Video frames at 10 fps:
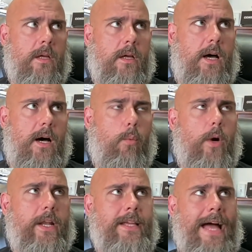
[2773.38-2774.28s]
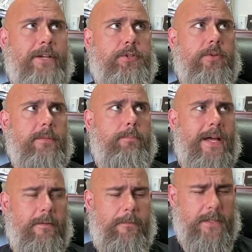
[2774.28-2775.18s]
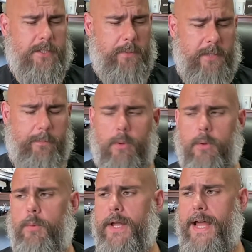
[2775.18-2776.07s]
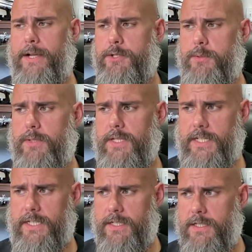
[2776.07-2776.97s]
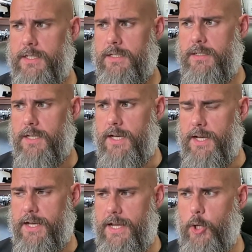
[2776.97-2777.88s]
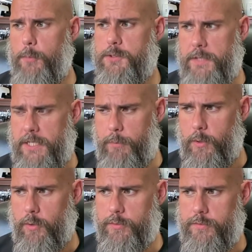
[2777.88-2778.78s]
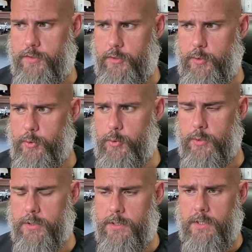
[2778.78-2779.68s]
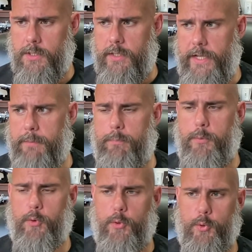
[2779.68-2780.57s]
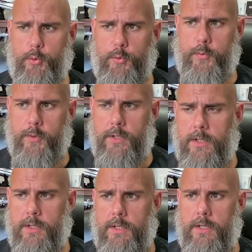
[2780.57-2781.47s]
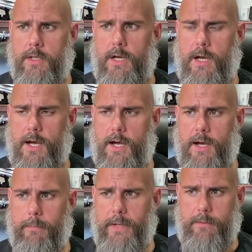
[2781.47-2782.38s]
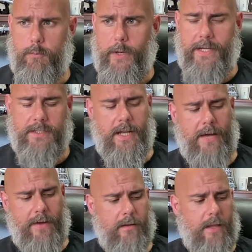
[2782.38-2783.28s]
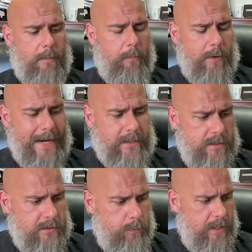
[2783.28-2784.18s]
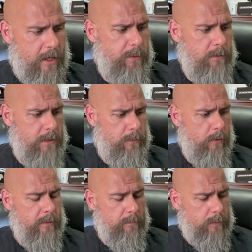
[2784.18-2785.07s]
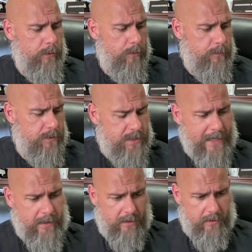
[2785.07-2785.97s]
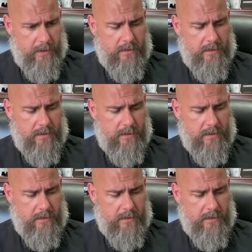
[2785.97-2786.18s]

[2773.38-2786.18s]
What it actually benefits people, what actually helps people to improve in ways. And I've had a lot of practice with helping people improve technically.